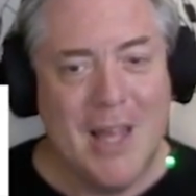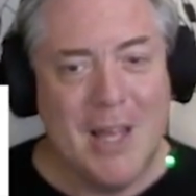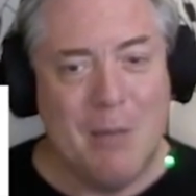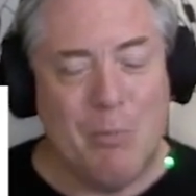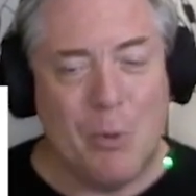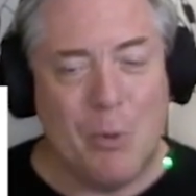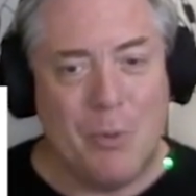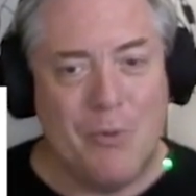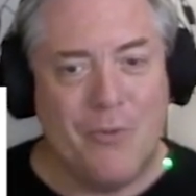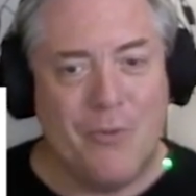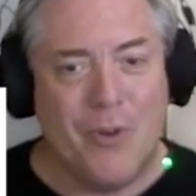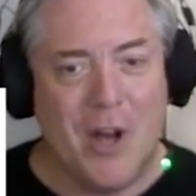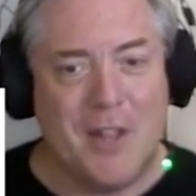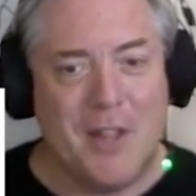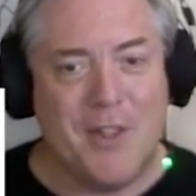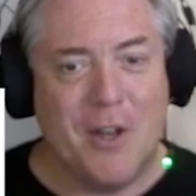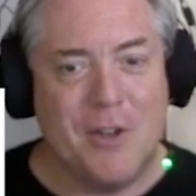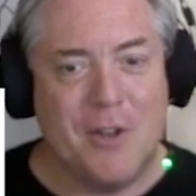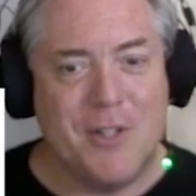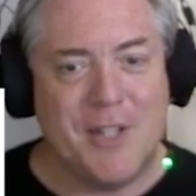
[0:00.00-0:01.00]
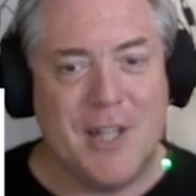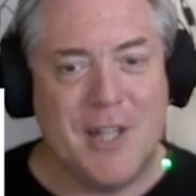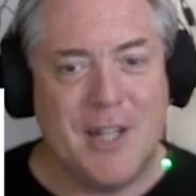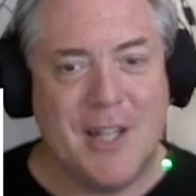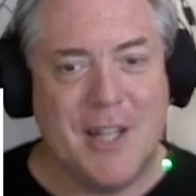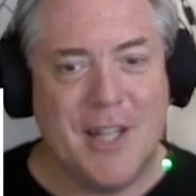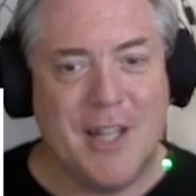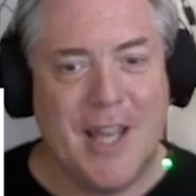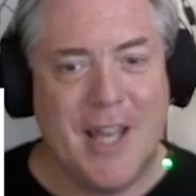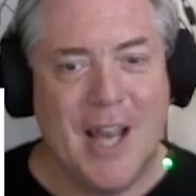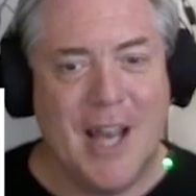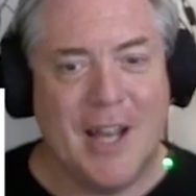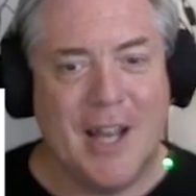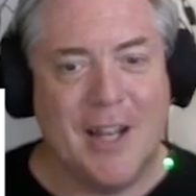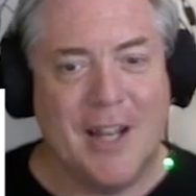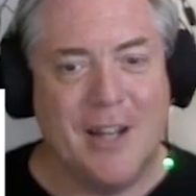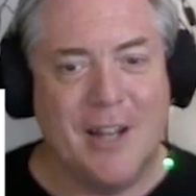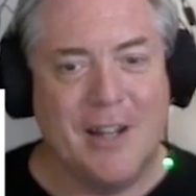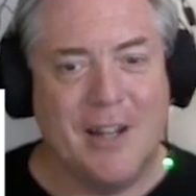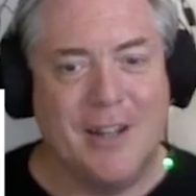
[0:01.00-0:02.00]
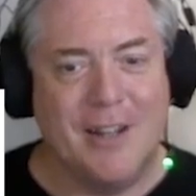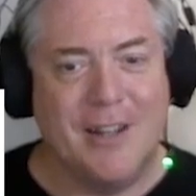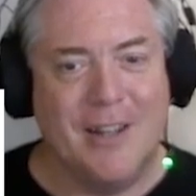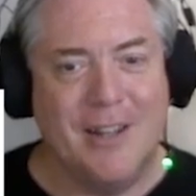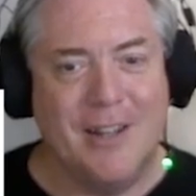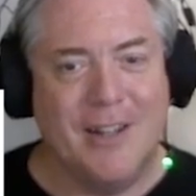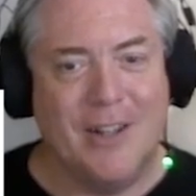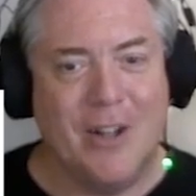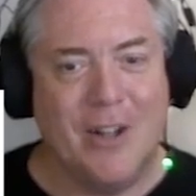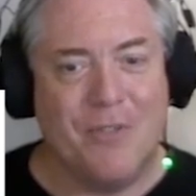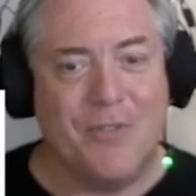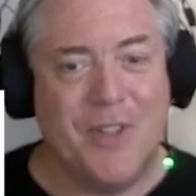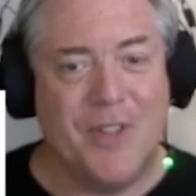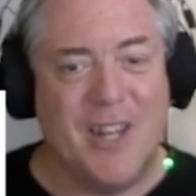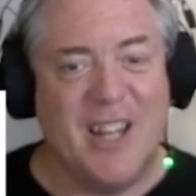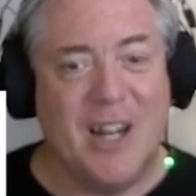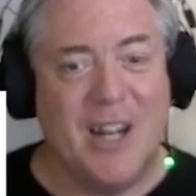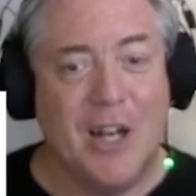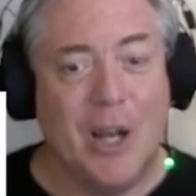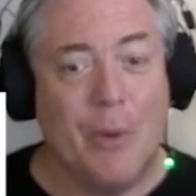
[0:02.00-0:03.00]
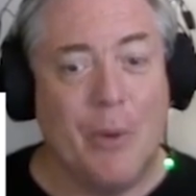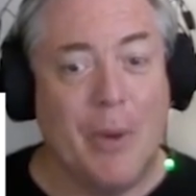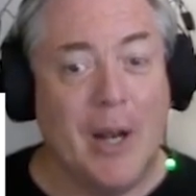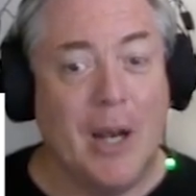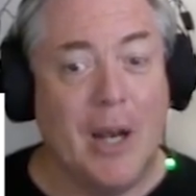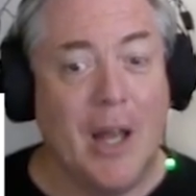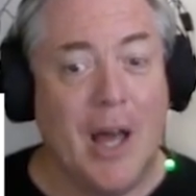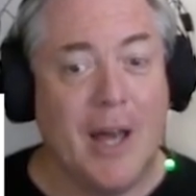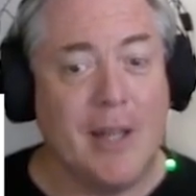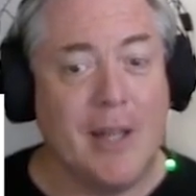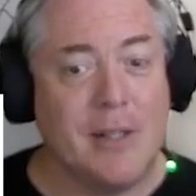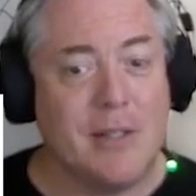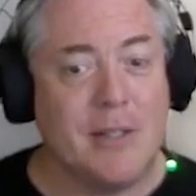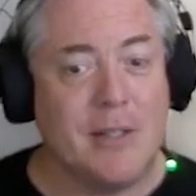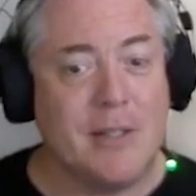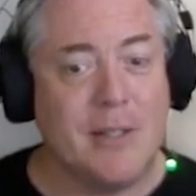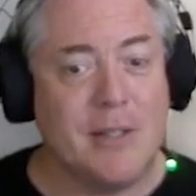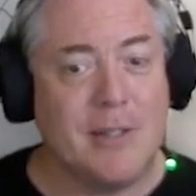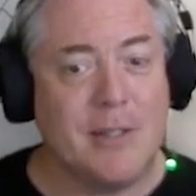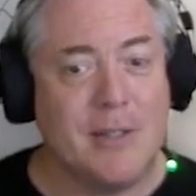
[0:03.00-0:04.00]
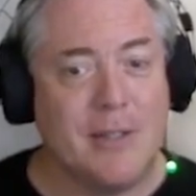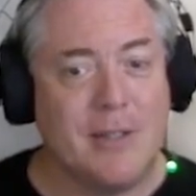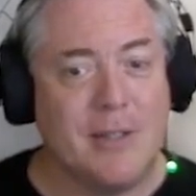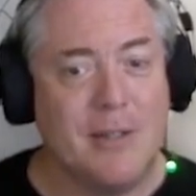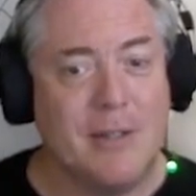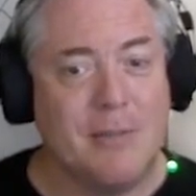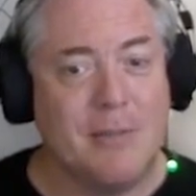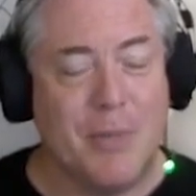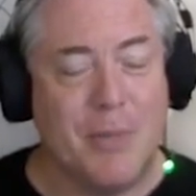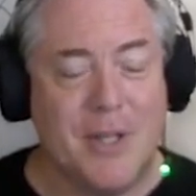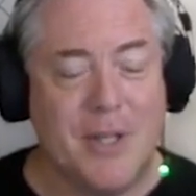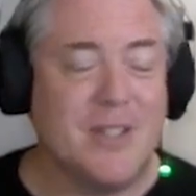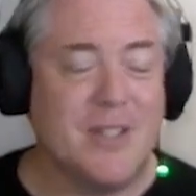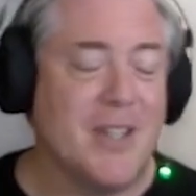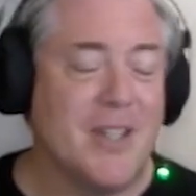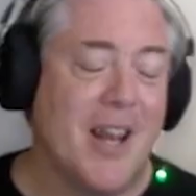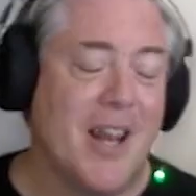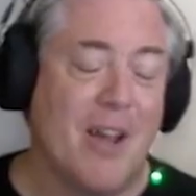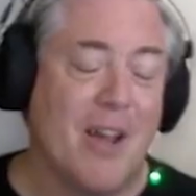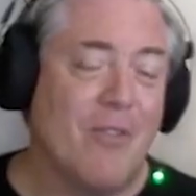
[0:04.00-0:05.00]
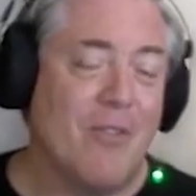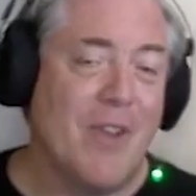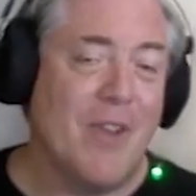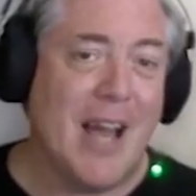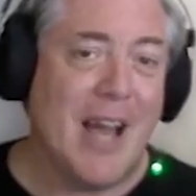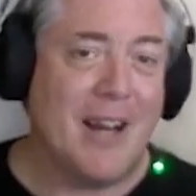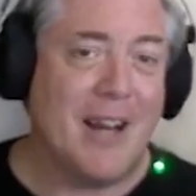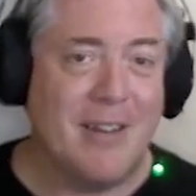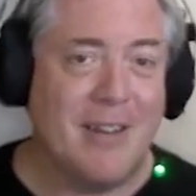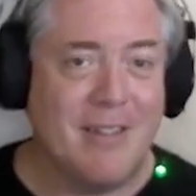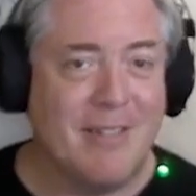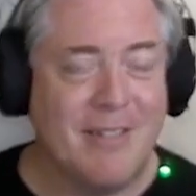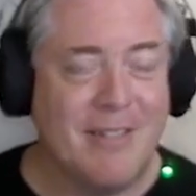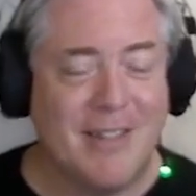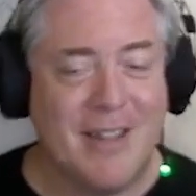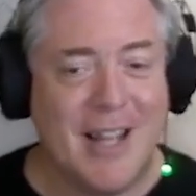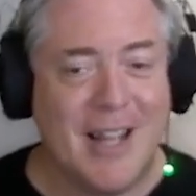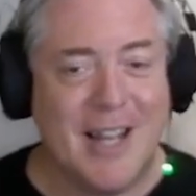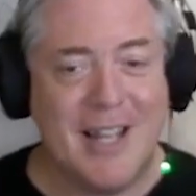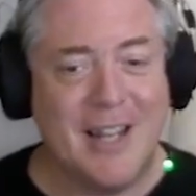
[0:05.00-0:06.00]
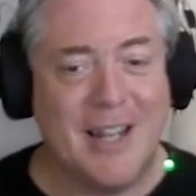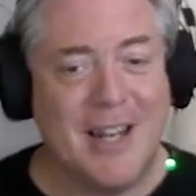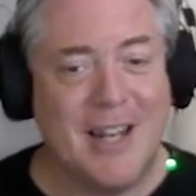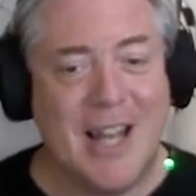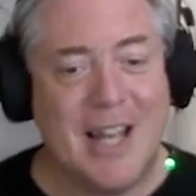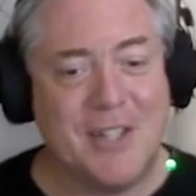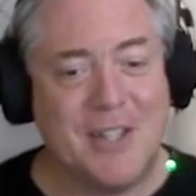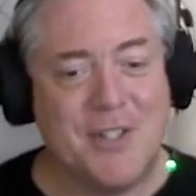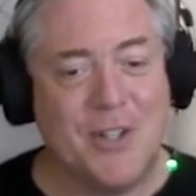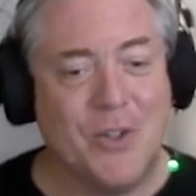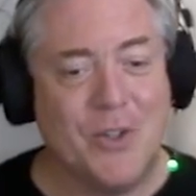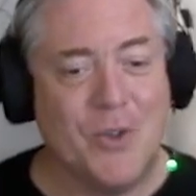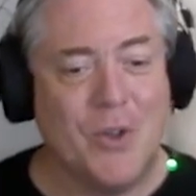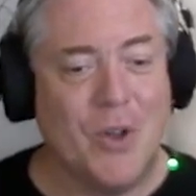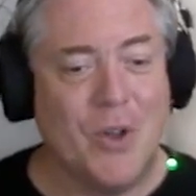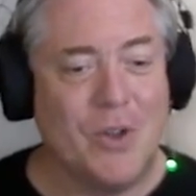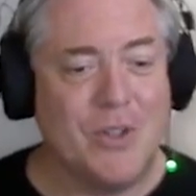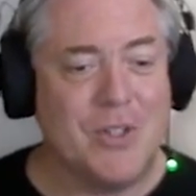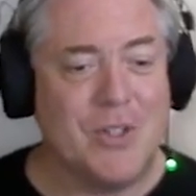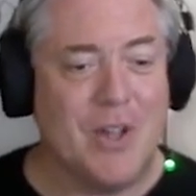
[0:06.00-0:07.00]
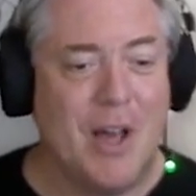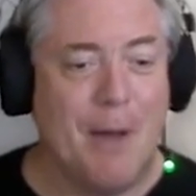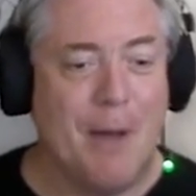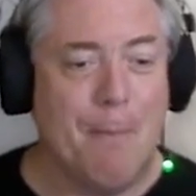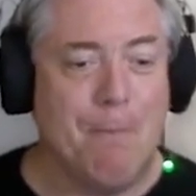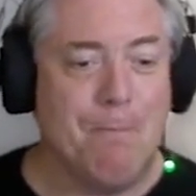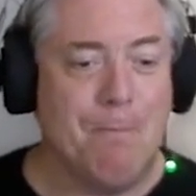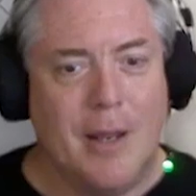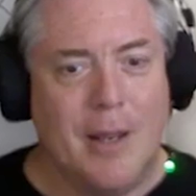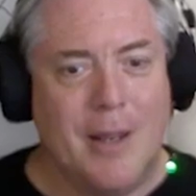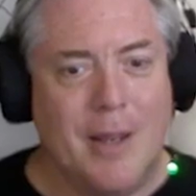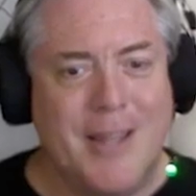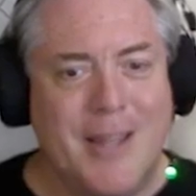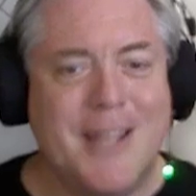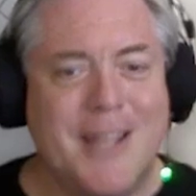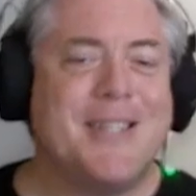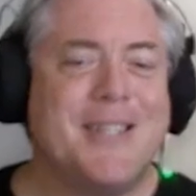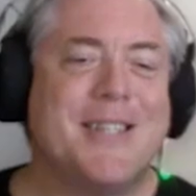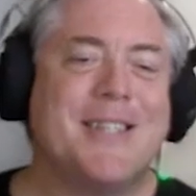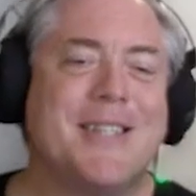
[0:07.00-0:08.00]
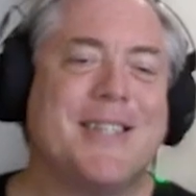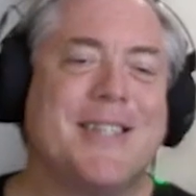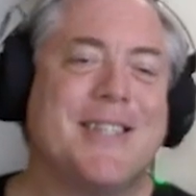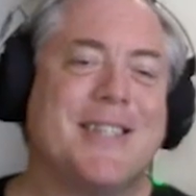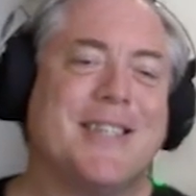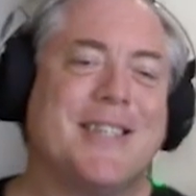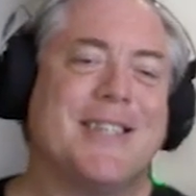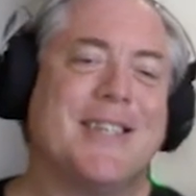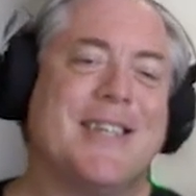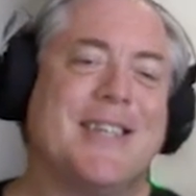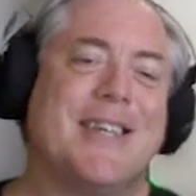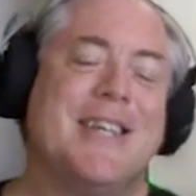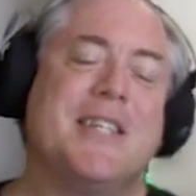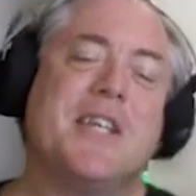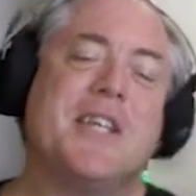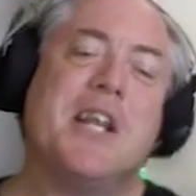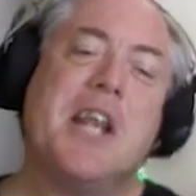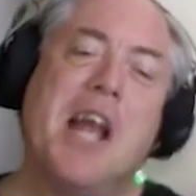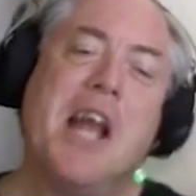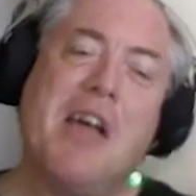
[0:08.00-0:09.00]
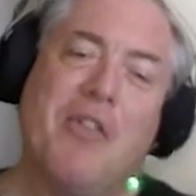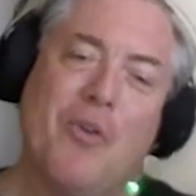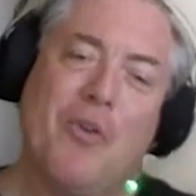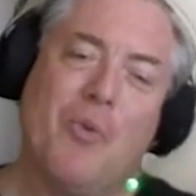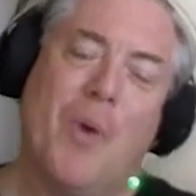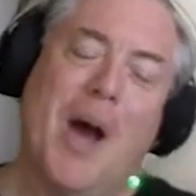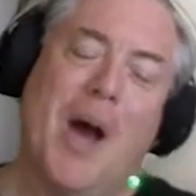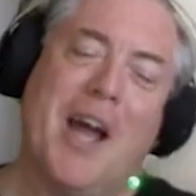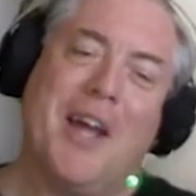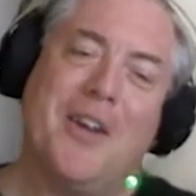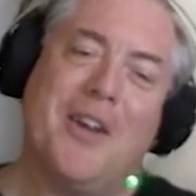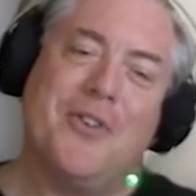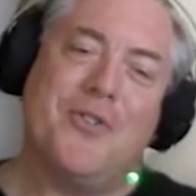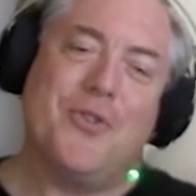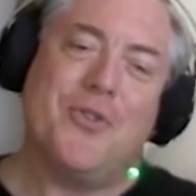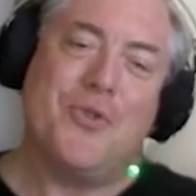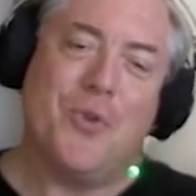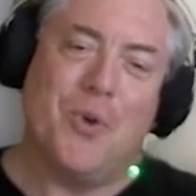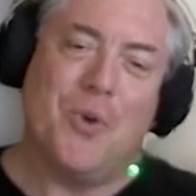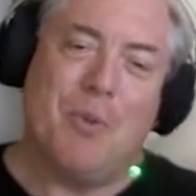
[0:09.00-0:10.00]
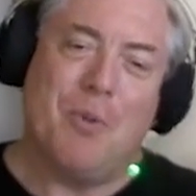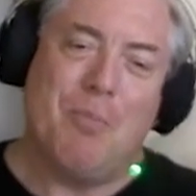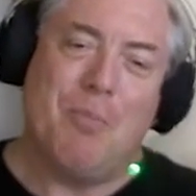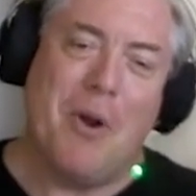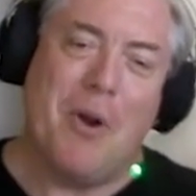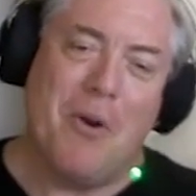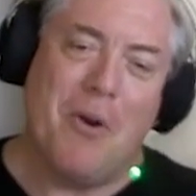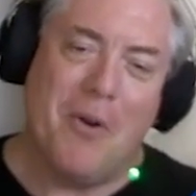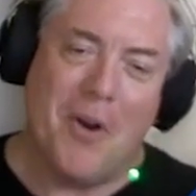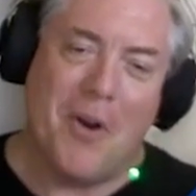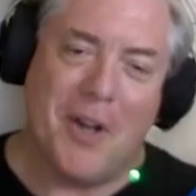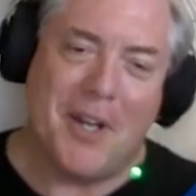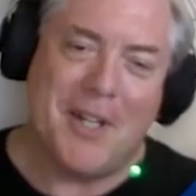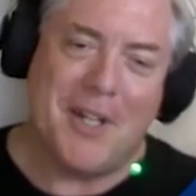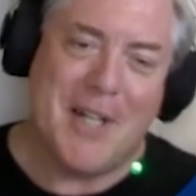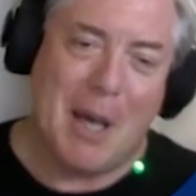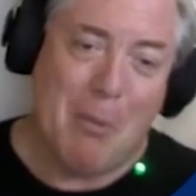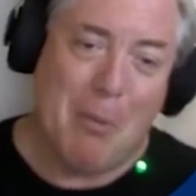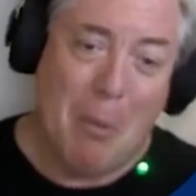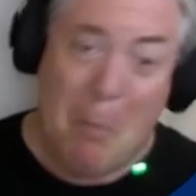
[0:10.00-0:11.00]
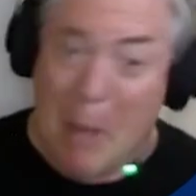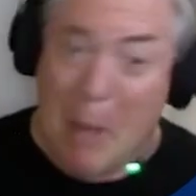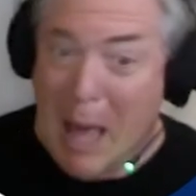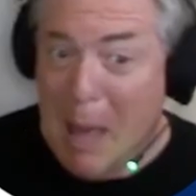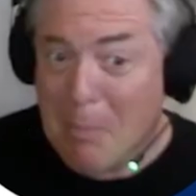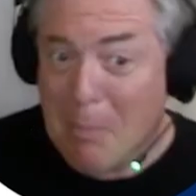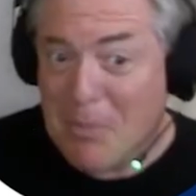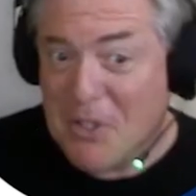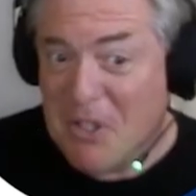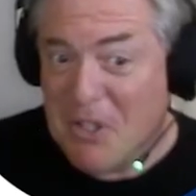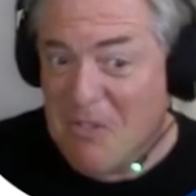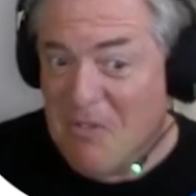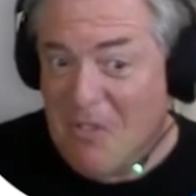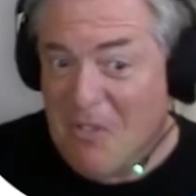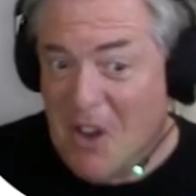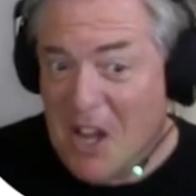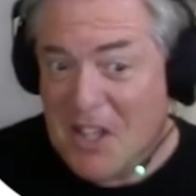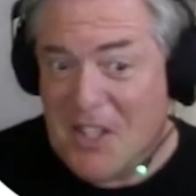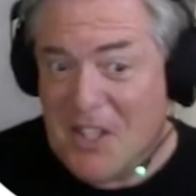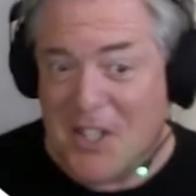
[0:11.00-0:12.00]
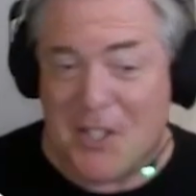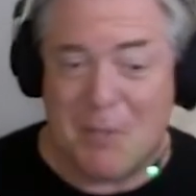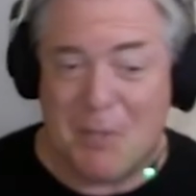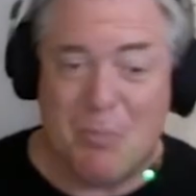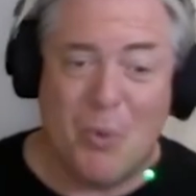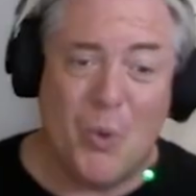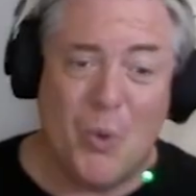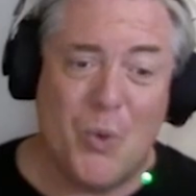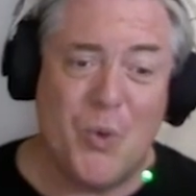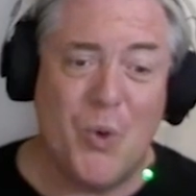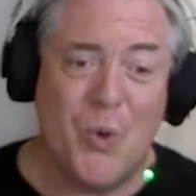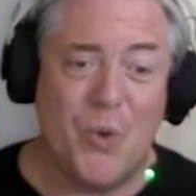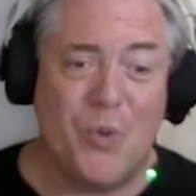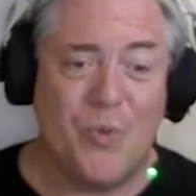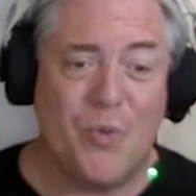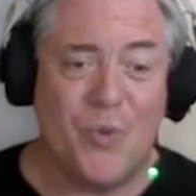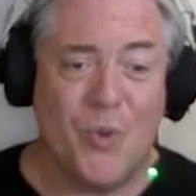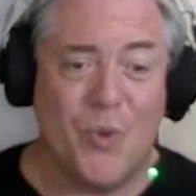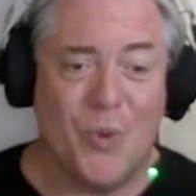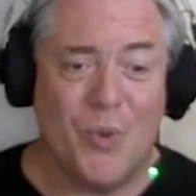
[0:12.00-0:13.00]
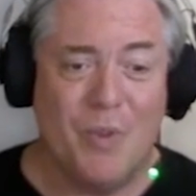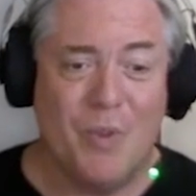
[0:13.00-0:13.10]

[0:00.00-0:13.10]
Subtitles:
But we find those in the often in glowing lights because they don't react. They can last a good long time. This is another way to draw the periodic table. Perhaps you find this more youthful.